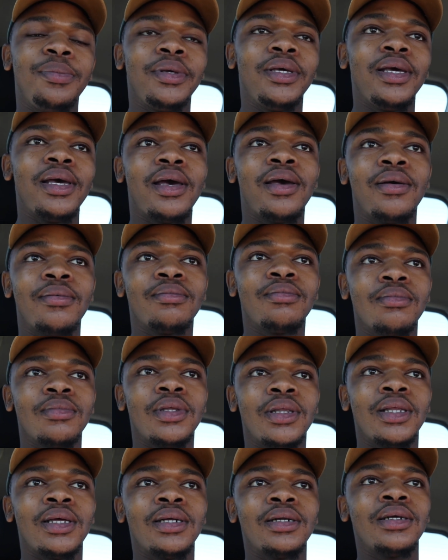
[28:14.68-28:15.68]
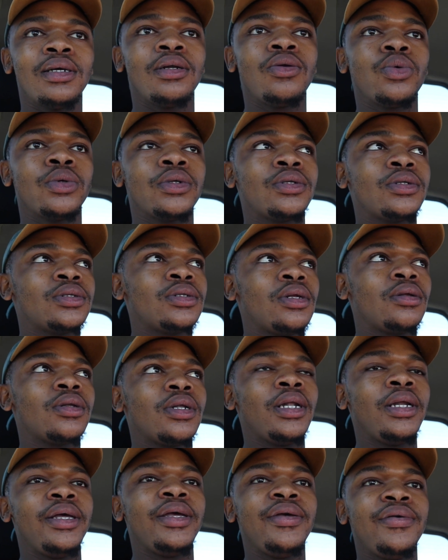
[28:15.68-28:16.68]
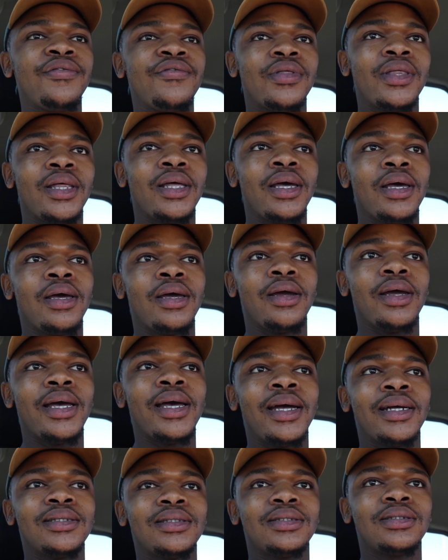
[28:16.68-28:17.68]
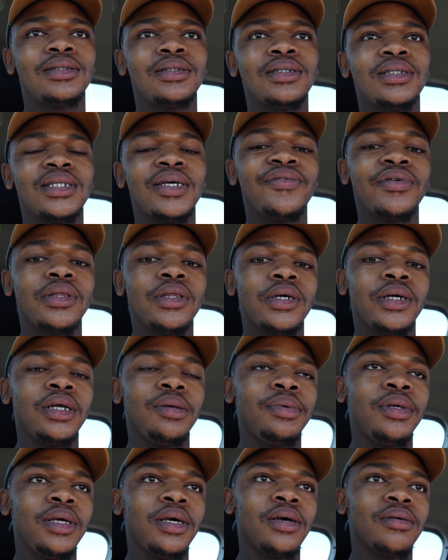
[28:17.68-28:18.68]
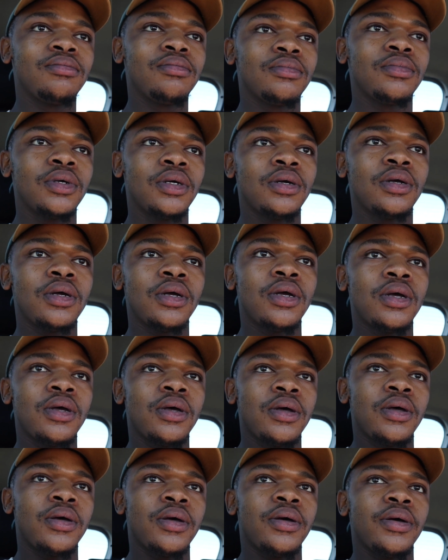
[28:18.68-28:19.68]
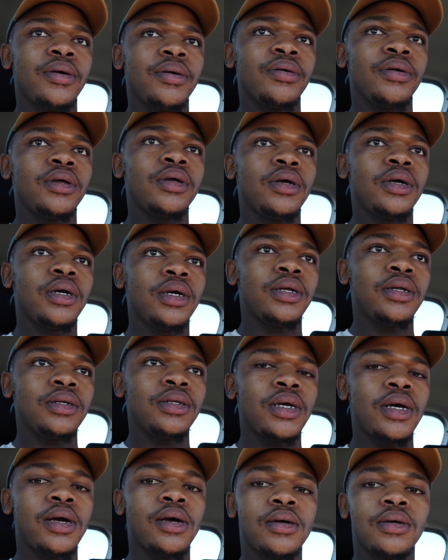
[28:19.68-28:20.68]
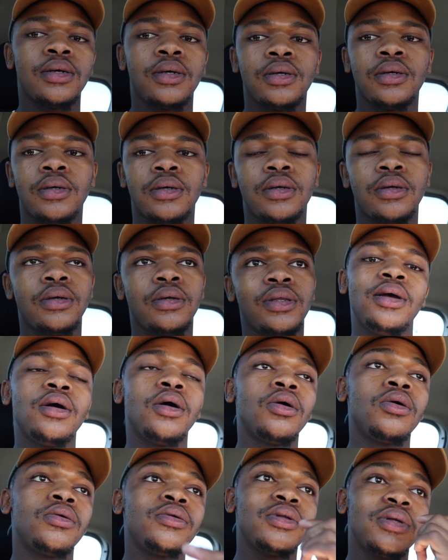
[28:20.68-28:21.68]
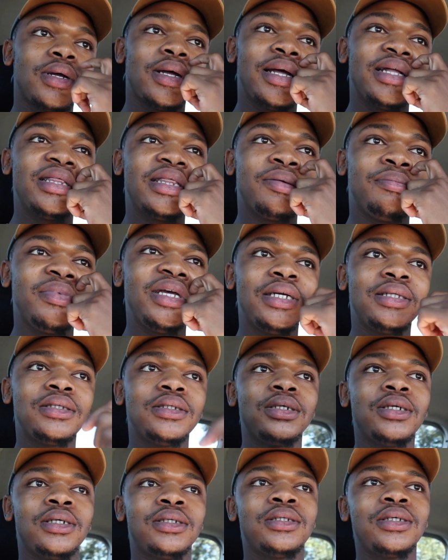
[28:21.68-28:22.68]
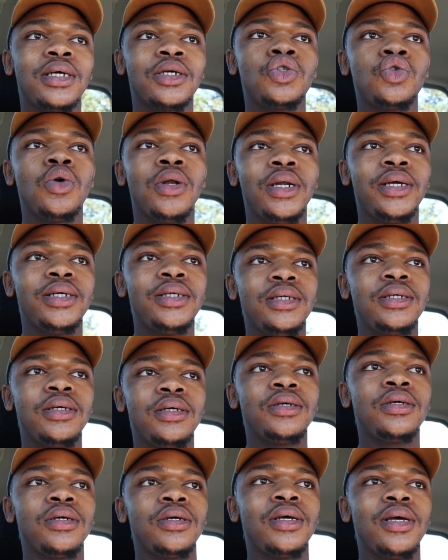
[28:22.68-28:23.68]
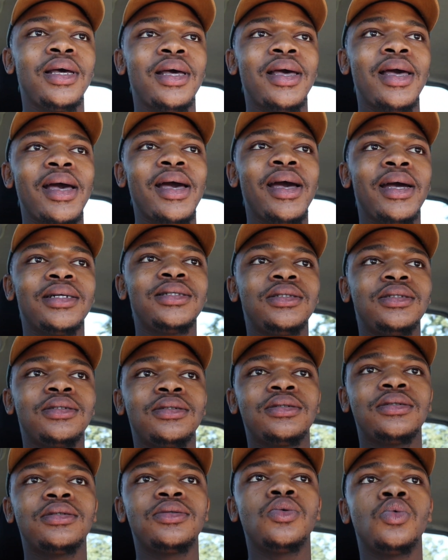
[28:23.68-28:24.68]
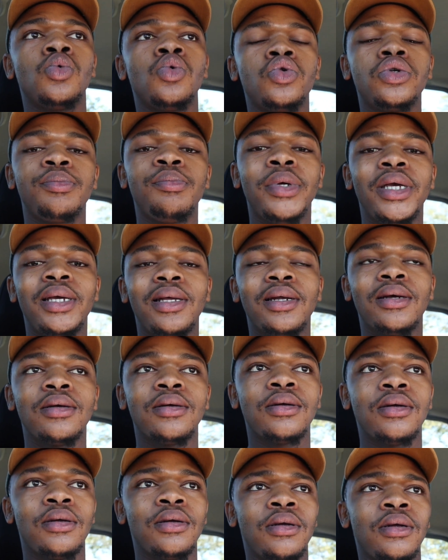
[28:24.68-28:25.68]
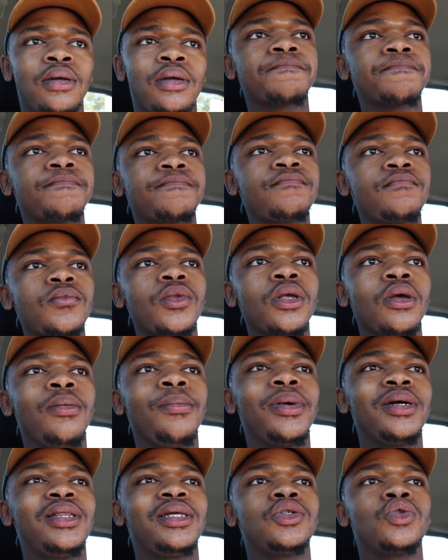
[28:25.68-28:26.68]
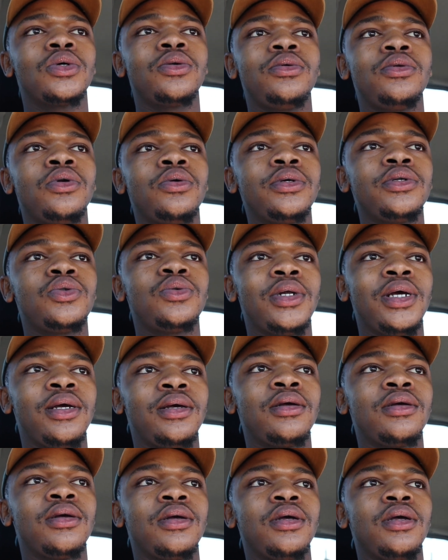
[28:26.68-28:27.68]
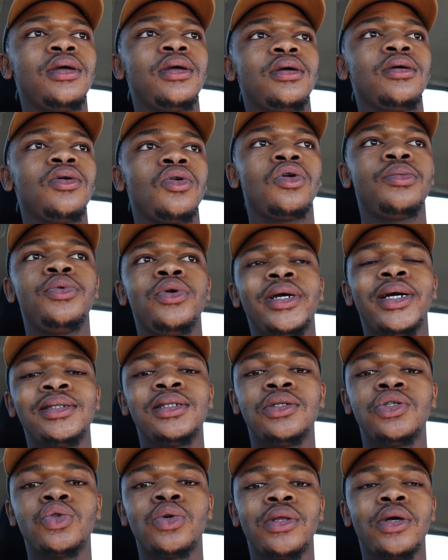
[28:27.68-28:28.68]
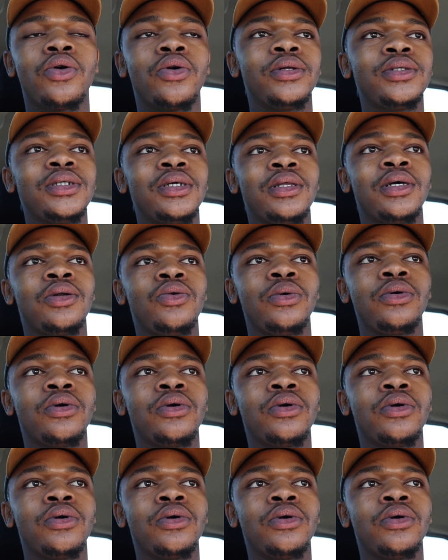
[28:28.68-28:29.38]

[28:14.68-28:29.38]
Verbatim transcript: p.m and then it will leave there at 7:30 p.m and yeah oh and the meet is actually at woodmead but that's what we're doing today hope you guys enjoy the content that we're